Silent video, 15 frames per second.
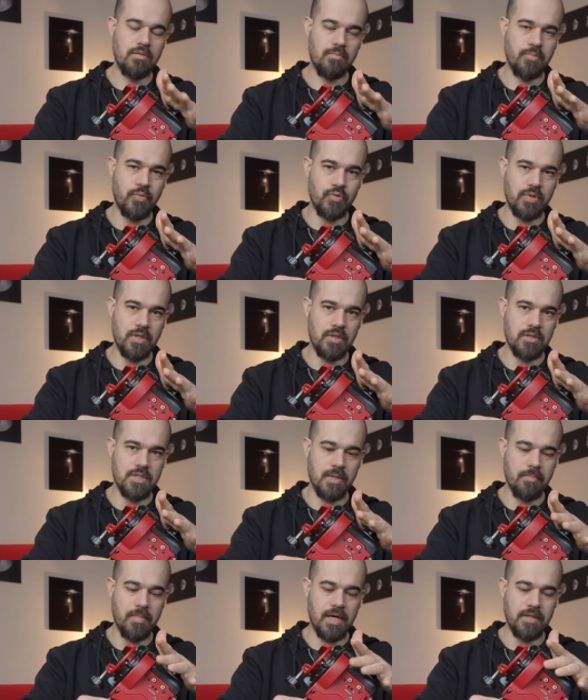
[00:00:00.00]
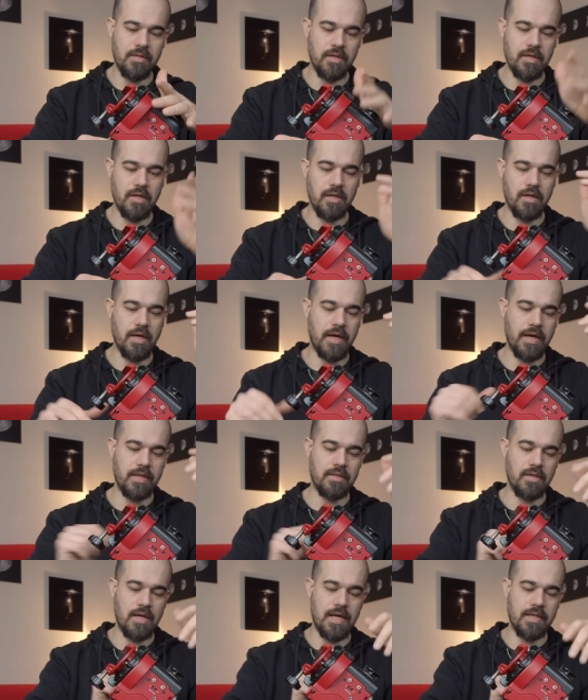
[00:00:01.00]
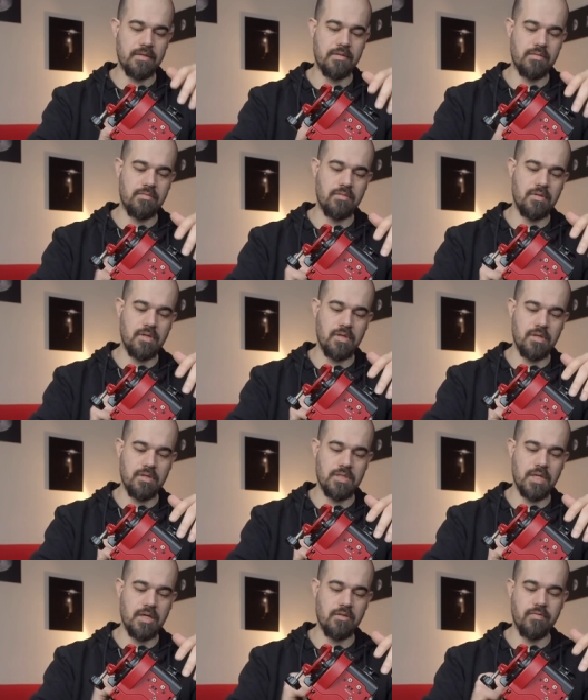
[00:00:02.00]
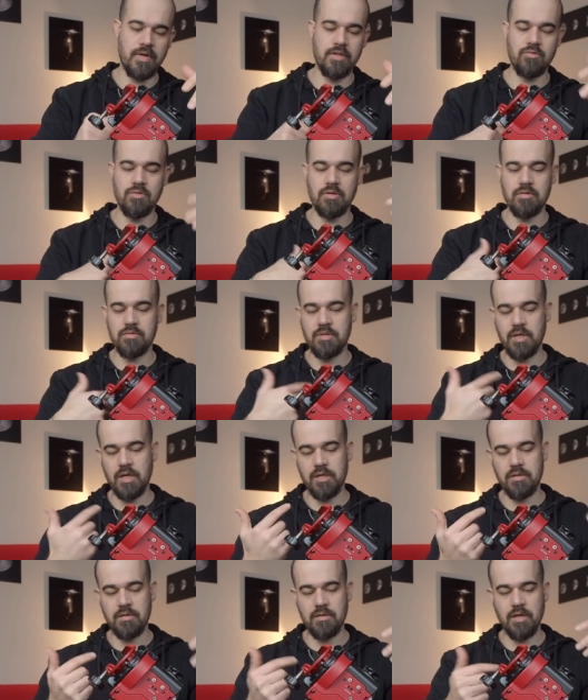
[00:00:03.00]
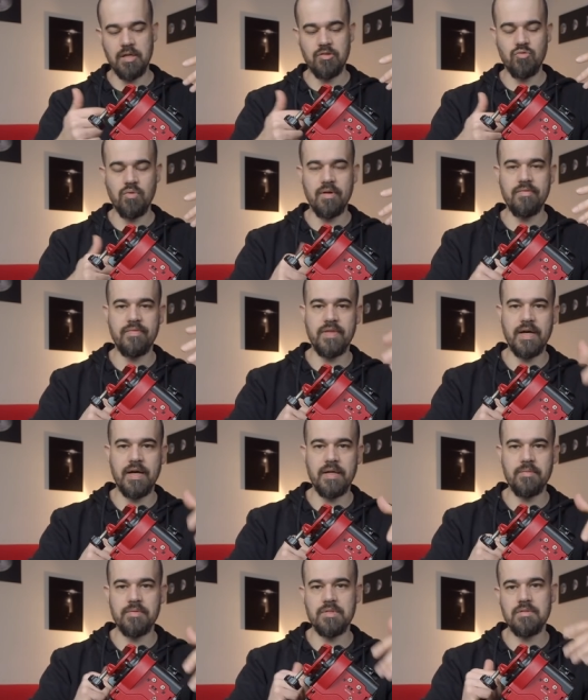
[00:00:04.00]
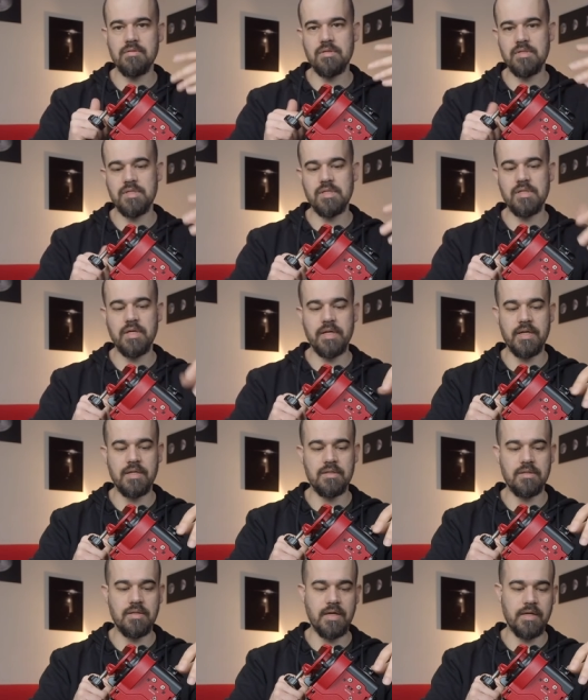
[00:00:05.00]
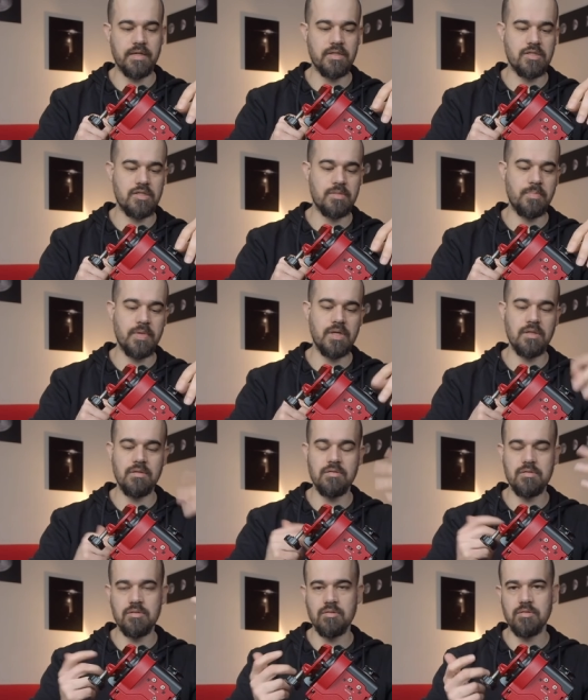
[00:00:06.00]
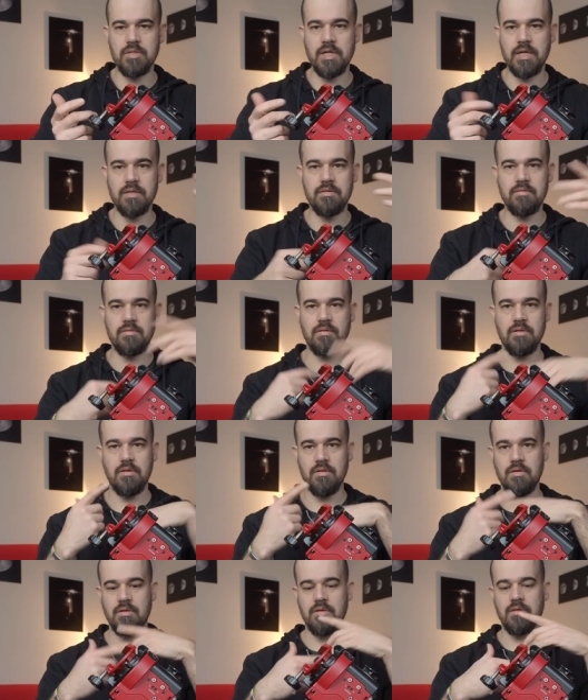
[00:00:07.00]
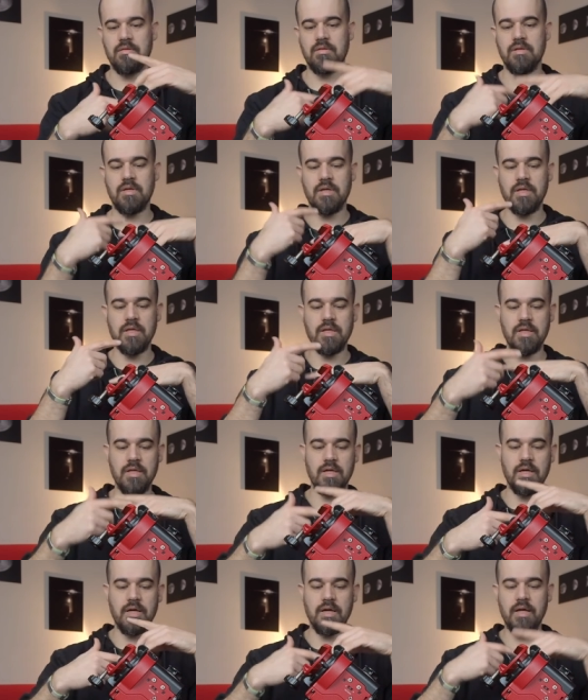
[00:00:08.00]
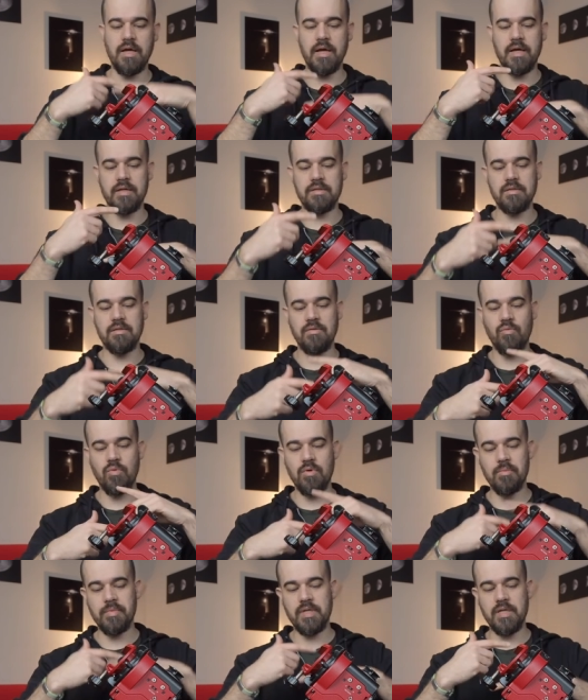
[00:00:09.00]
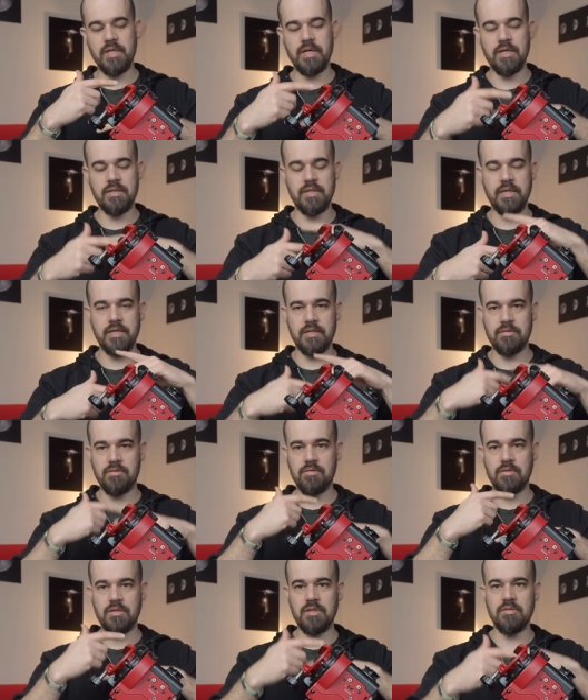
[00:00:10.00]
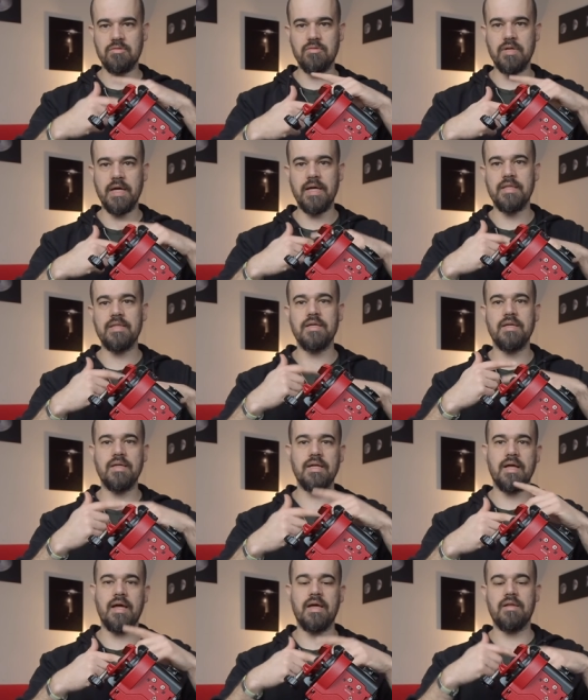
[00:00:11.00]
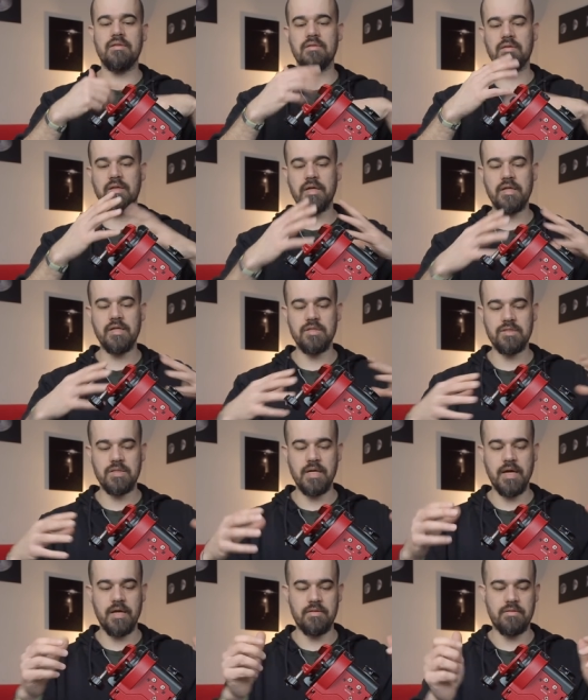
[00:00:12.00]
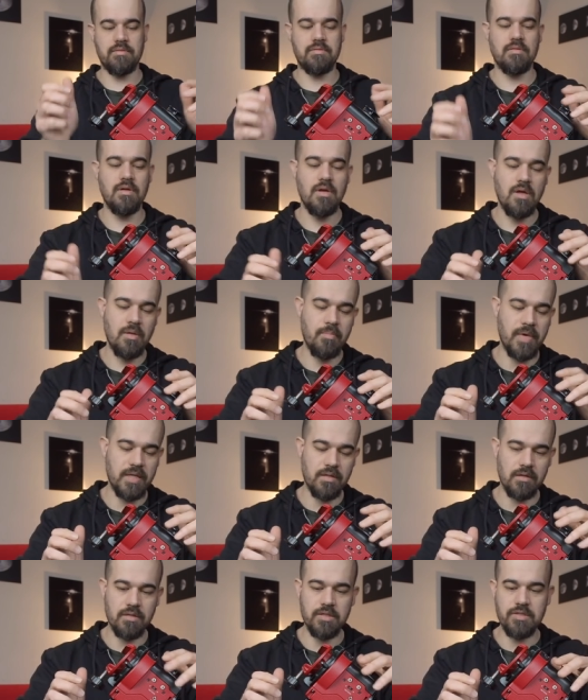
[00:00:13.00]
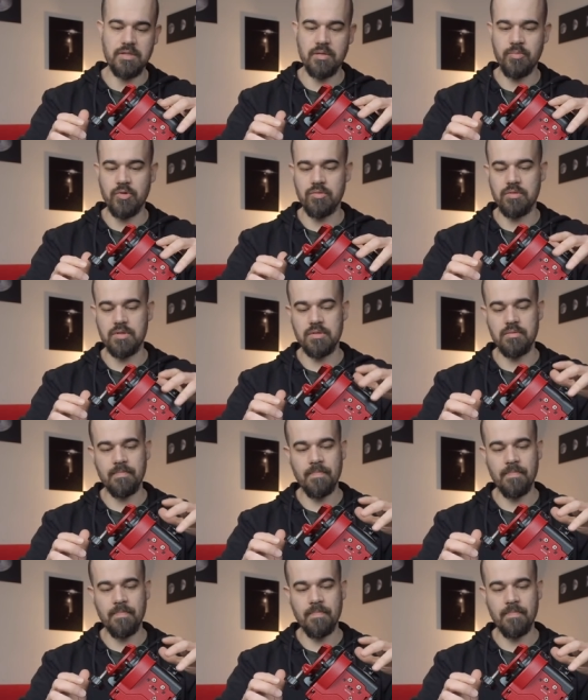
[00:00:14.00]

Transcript: put in some battery and let the Star Adventure rotate at 12 times the sidereal tracking speed so that the ring gear and the worm gear they are turning together and the grease gets better distributed.